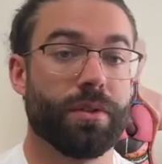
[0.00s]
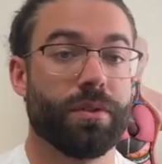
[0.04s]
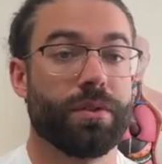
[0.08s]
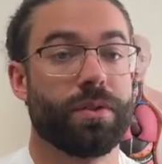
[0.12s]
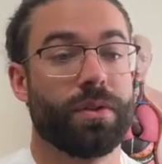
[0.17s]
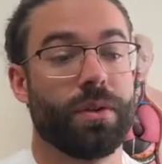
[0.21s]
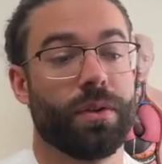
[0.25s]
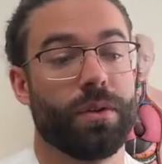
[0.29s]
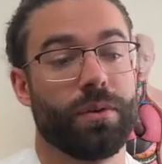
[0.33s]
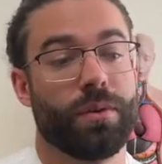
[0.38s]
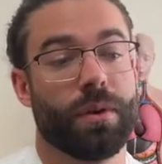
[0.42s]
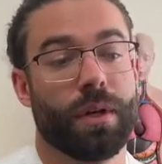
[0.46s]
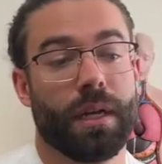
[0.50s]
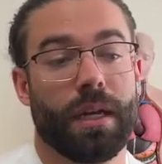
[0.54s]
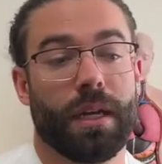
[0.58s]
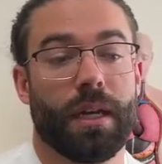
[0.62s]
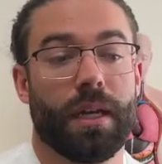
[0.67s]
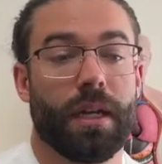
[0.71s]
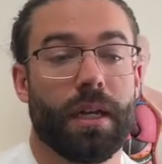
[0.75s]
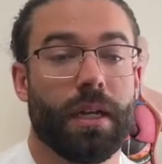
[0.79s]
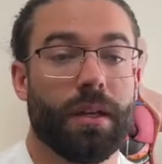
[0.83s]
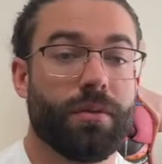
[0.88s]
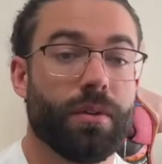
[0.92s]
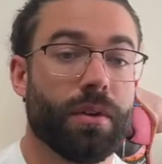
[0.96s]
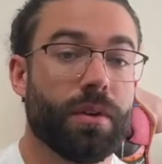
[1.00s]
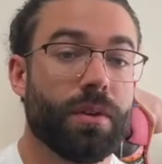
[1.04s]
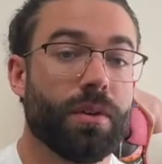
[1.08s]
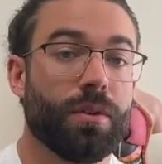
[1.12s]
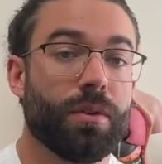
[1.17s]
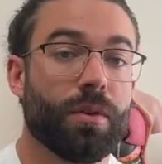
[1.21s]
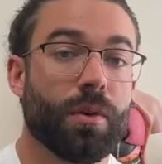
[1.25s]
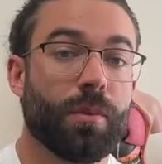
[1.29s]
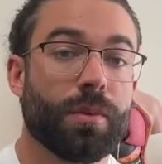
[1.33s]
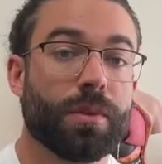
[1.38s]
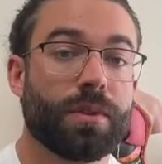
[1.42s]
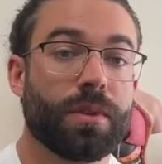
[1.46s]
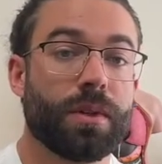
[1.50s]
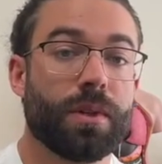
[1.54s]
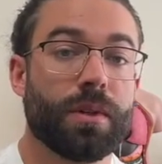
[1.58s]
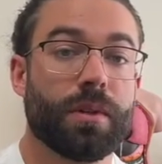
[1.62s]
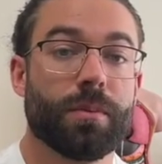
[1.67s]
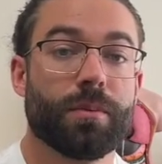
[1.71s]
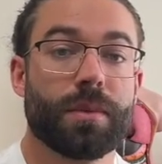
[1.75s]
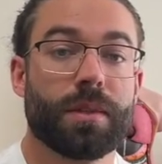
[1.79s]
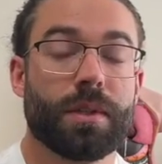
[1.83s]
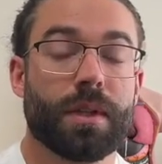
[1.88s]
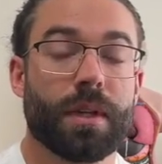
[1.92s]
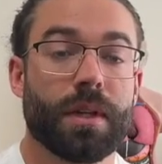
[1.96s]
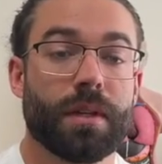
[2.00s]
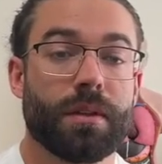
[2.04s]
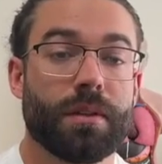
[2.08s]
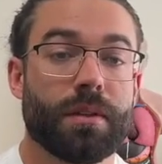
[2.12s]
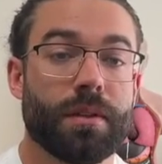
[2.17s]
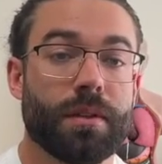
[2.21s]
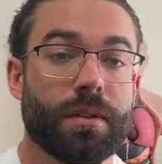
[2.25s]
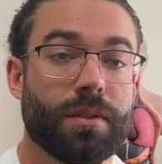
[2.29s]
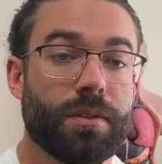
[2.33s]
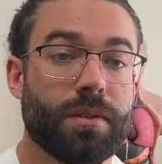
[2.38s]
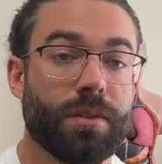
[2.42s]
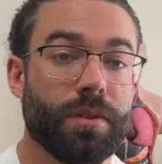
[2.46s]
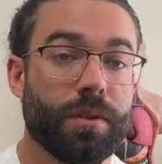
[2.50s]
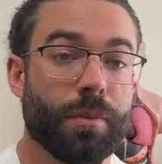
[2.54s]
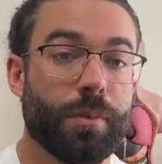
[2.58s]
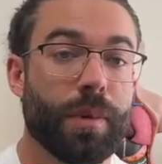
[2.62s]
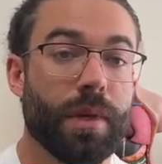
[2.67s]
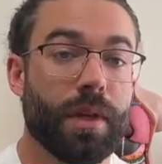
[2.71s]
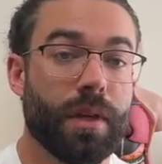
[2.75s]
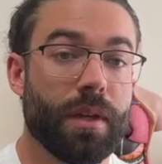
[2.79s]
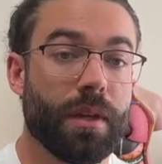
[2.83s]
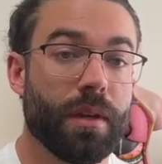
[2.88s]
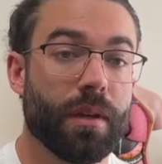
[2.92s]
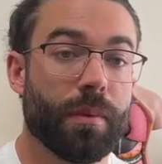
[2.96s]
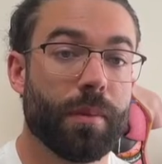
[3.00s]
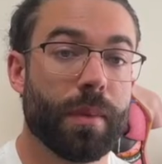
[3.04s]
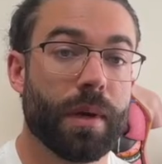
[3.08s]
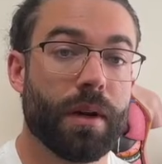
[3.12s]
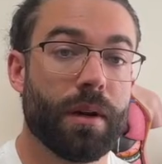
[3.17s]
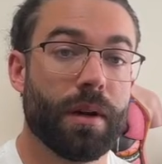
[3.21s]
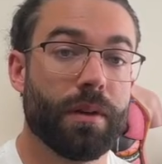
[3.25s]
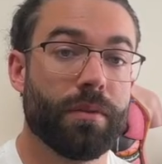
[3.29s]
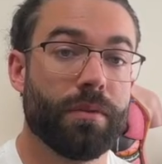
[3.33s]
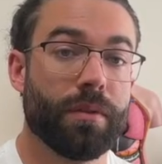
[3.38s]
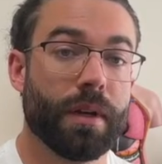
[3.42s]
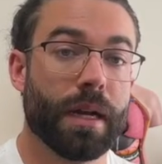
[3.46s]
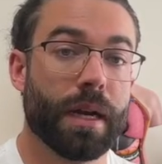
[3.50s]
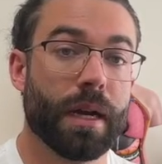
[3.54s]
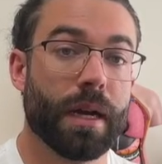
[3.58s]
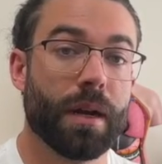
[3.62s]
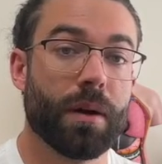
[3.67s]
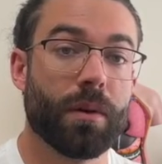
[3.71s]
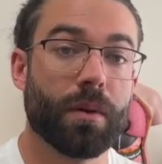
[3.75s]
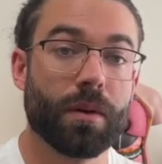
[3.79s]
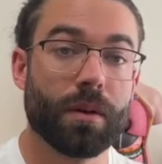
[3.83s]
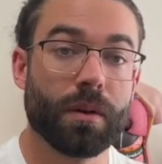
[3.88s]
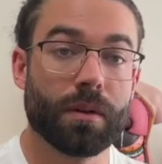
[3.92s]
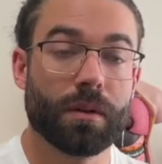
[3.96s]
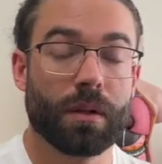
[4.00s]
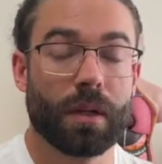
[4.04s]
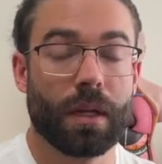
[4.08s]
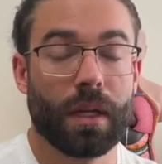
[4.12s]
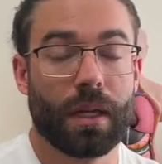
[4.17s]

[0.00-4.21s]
So if under normal circumstances you're peeing about every hour,